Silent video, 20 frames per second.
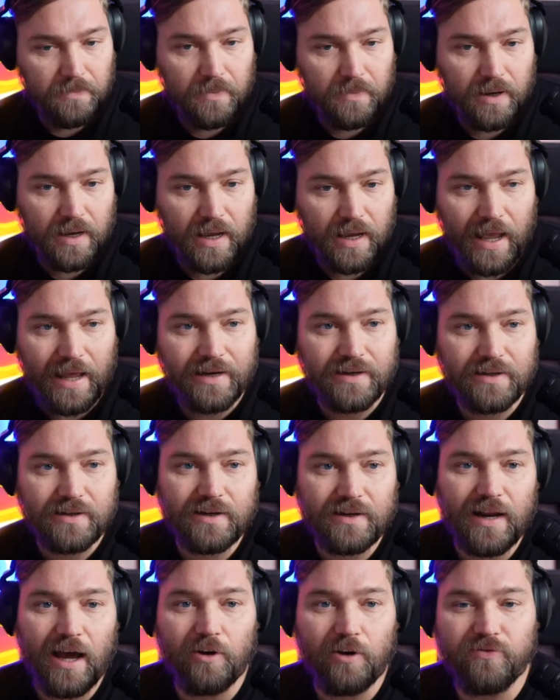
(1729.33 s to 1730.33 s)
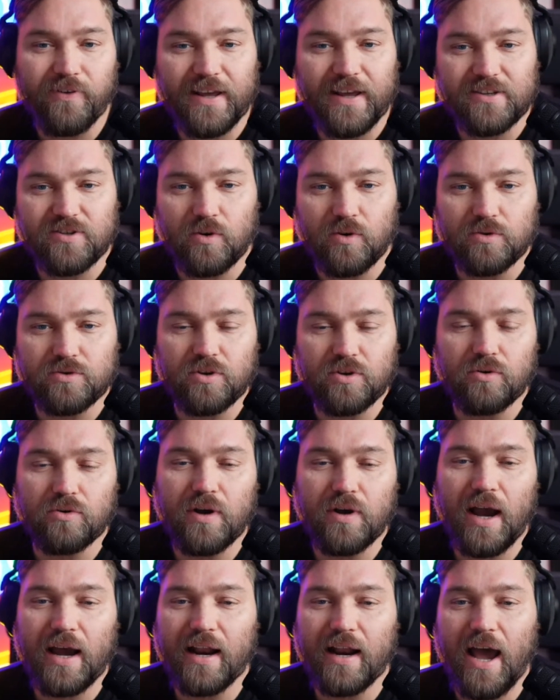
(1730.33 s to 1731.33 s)
And Cloudflare is also
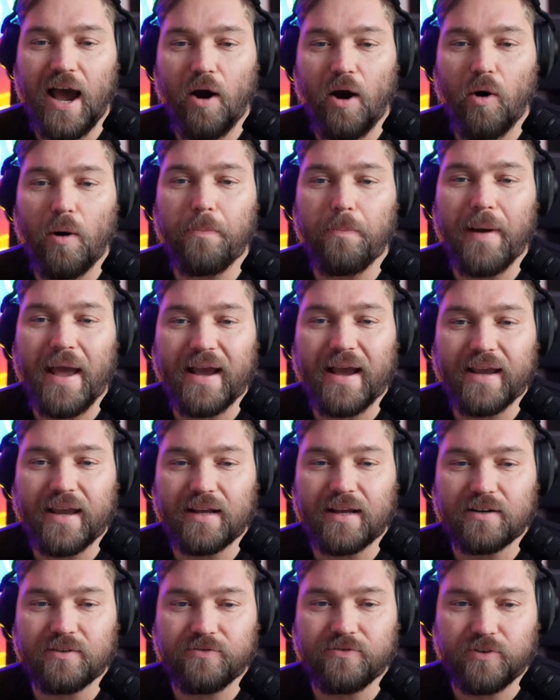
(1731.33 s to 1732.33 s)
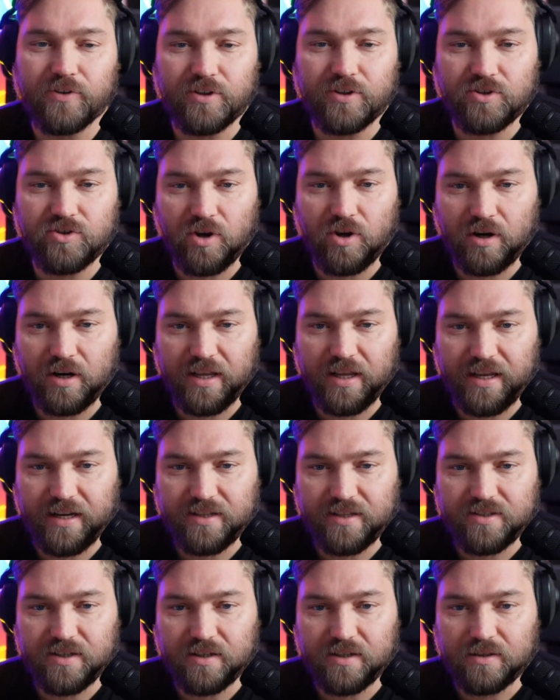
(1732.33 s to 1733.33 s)
kind of our backend for the Toddle
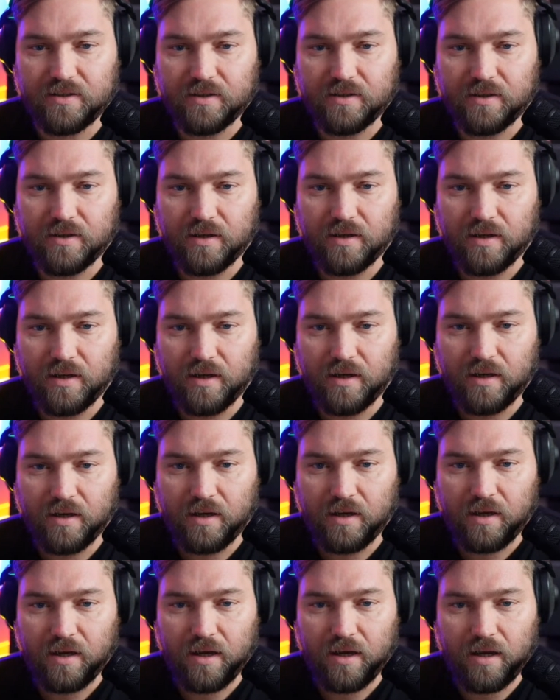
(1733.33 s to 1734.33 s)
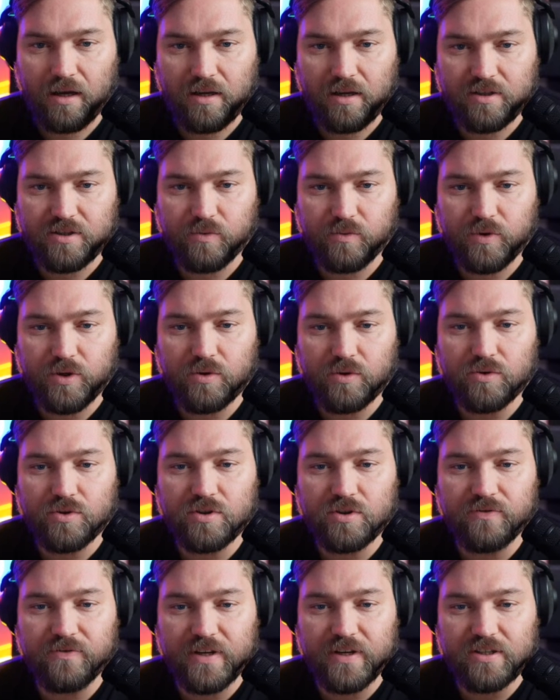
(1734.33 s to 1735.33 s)
editor. So we use
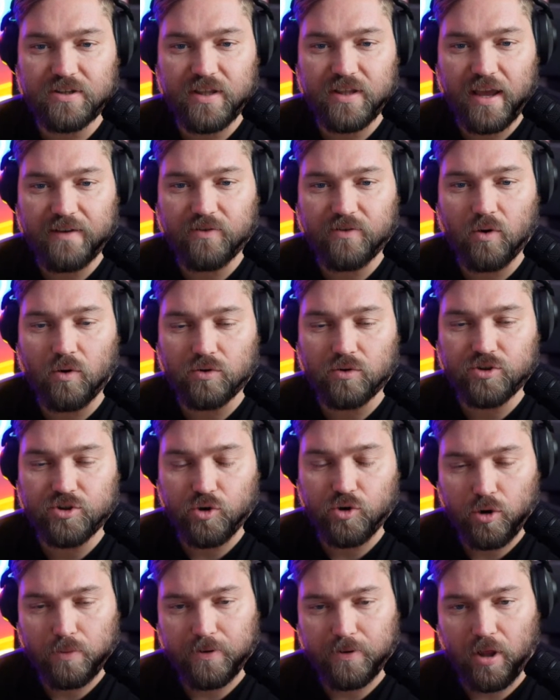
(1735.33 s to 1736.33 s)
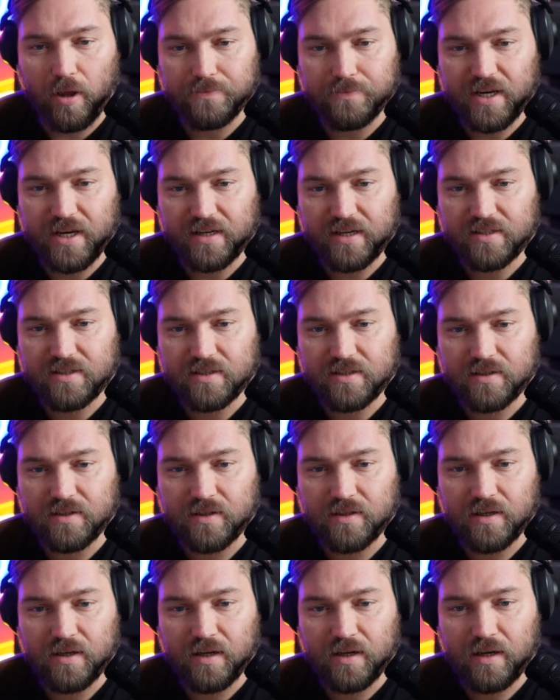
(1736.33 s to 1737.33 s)
a feature they have called durable objects
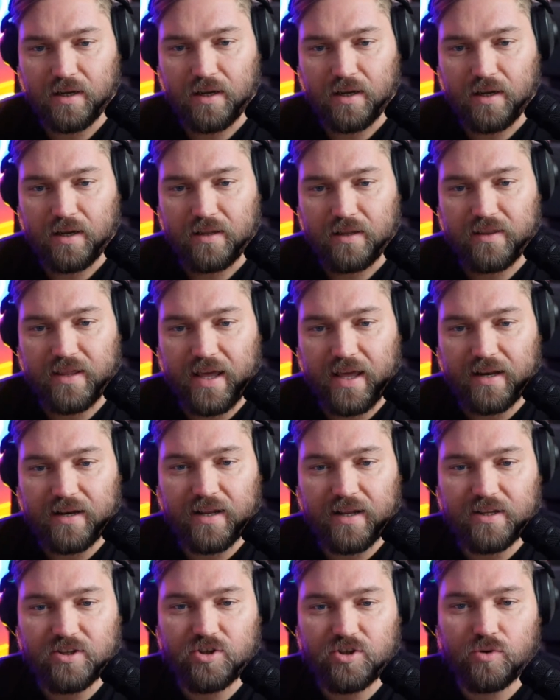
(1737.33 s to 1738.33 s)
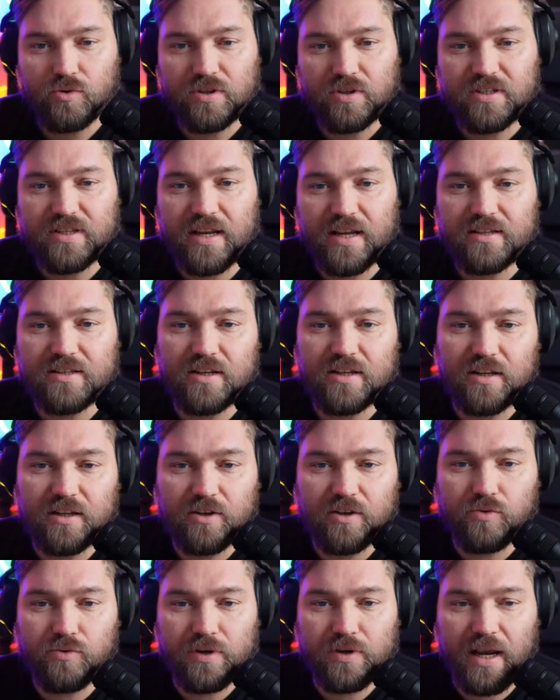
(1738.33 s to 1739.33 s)
that lets you essentially
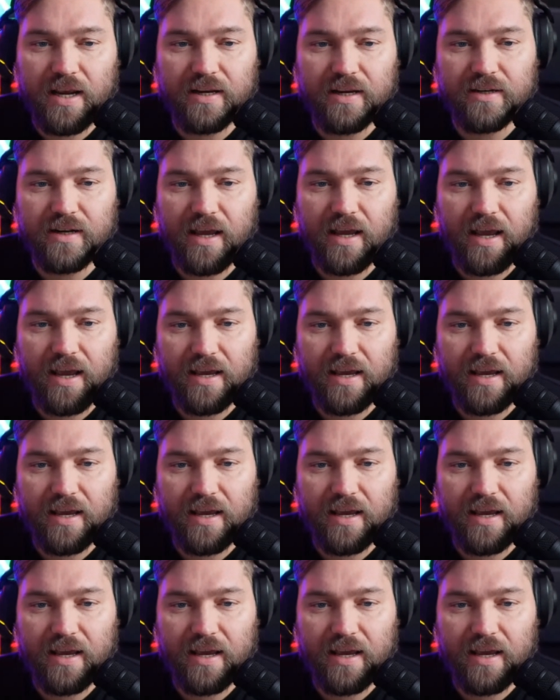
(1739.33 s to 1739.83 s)
create a